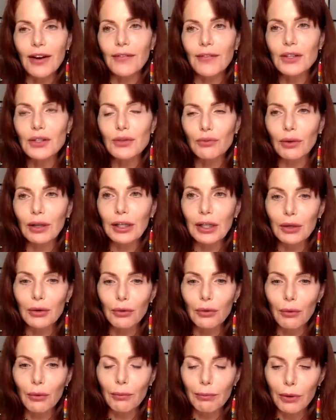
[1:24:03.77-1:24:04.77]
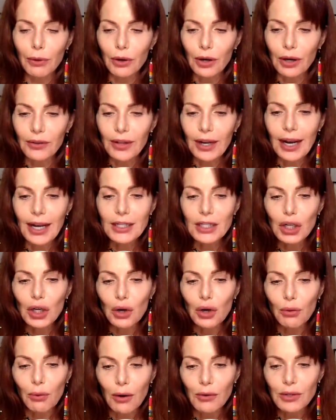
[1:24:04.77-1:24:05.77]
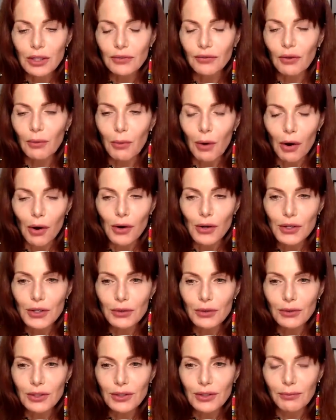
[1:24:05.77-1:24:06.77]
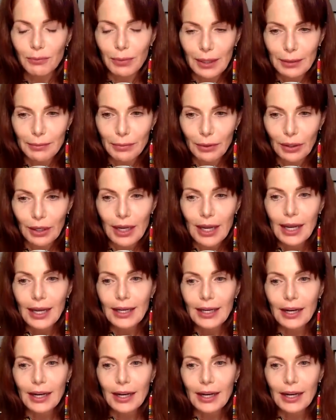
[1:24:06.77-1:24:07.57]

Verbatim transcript: found this really cool book that has quotes from all sorts of people.